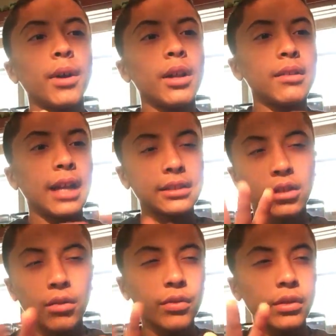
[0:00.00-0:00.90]
but
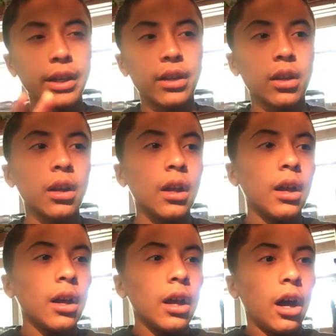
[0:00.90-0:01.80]
that's all for later.
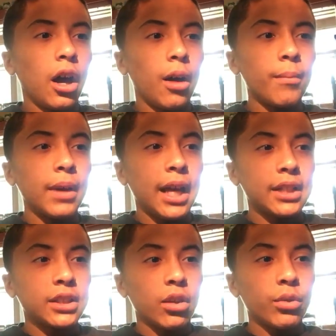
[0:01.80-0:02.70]
Um,
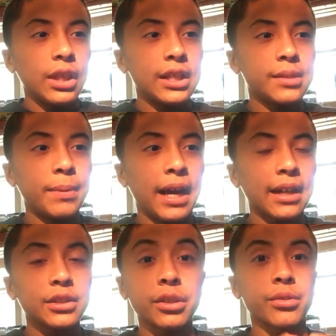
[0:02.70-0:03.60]
and so this
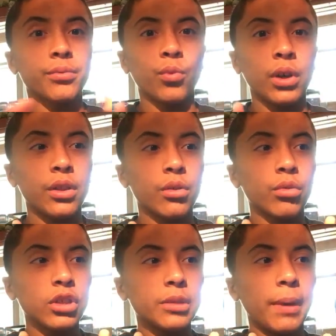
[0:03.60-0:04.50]
pack's just one of the
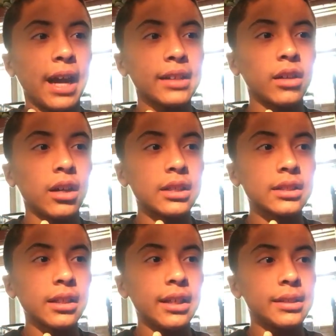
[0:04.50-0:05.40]
coolest packs,
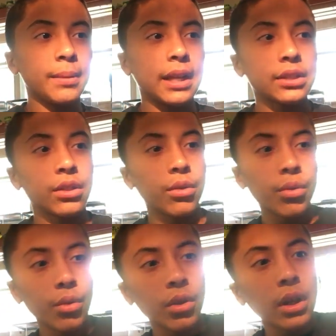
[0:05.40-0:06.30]
honestly. This pack's so
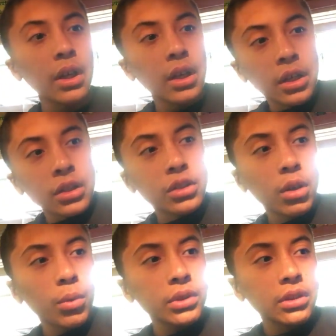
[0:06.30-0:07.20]
cool.
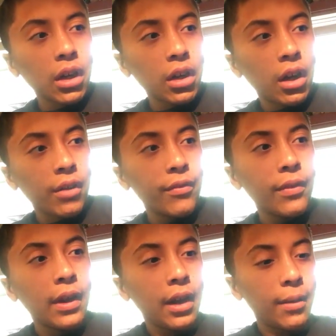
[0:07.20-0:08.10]
So we'll start
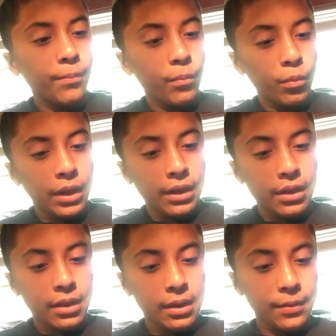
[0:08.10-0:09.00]
off um,
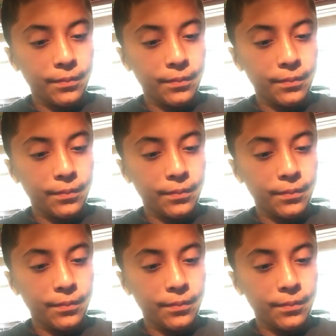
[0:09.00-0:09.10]
with,